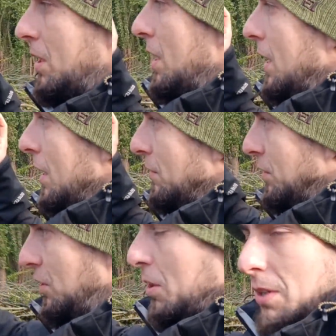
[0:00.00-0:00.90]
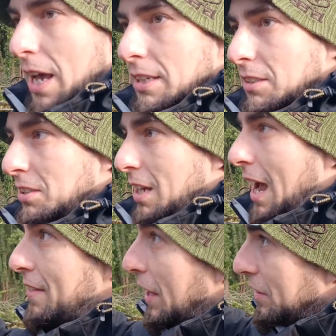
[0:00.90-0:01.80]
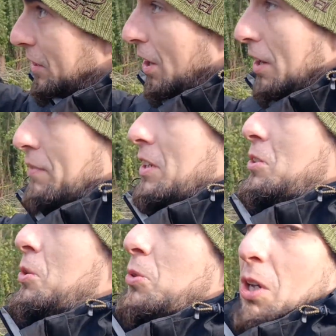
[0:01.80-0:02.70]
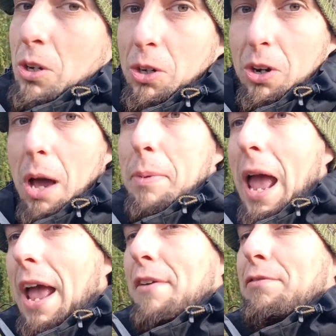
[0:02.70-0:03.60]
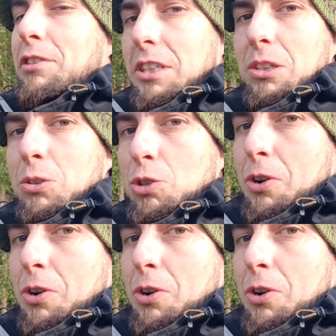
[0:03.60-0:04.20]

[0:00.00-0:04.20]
so dense, and then the ivy has also gone up every single tree and